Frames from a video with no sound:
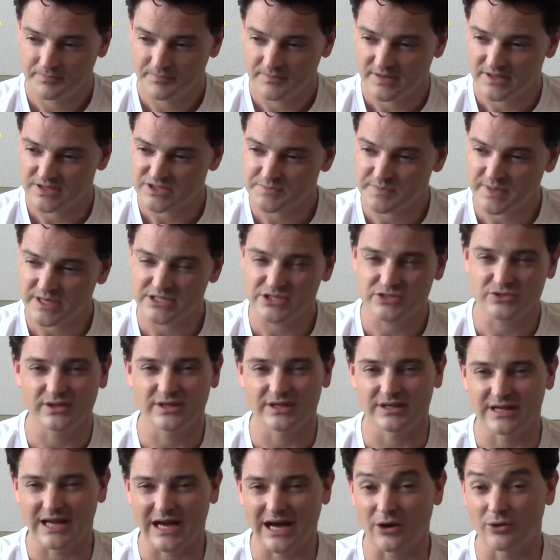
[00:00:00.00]
especially
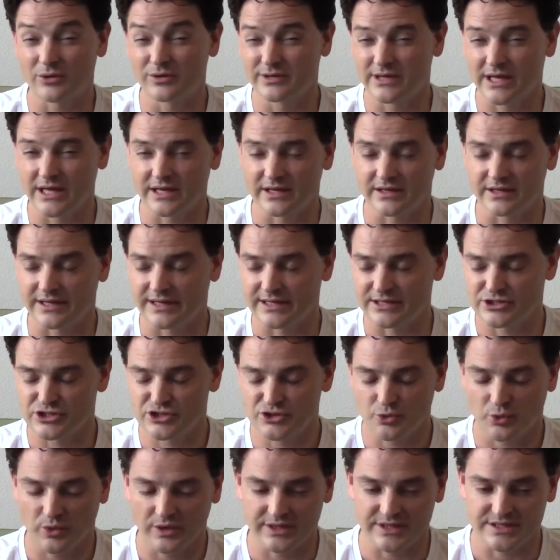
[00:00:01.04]
in our day and age,
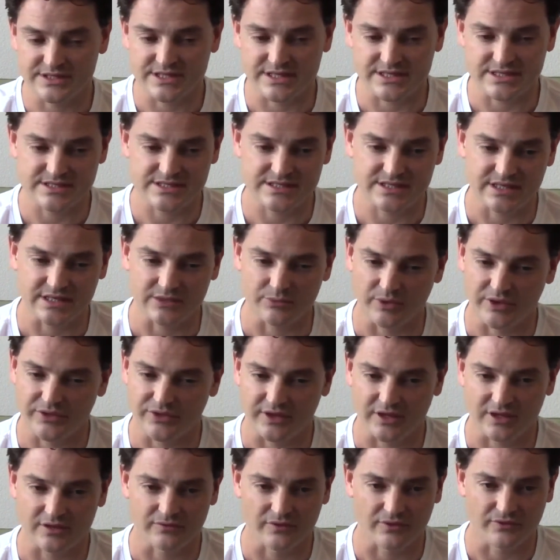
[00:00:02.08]
2016, we
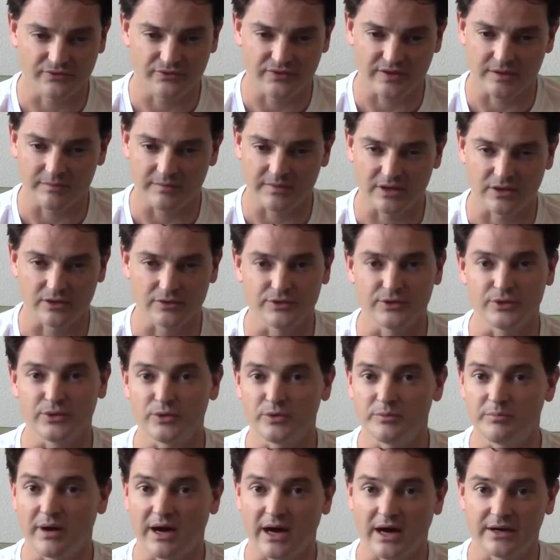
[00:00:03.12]
think of a female
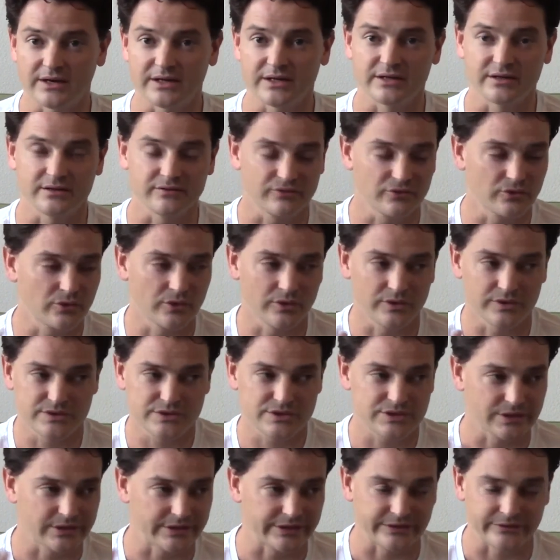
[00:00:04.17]
nude body, and of course,
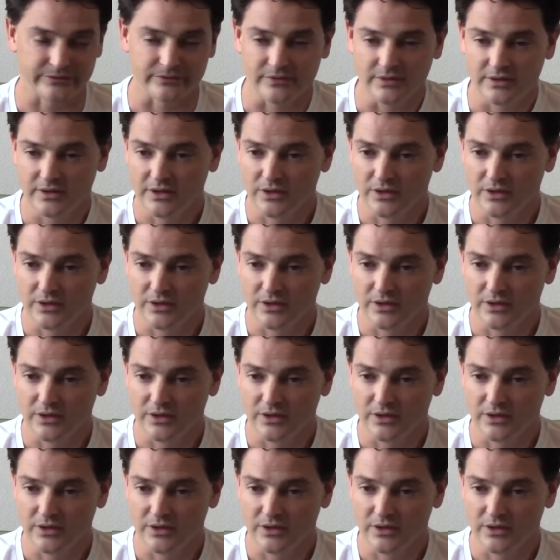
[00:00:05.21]
you know,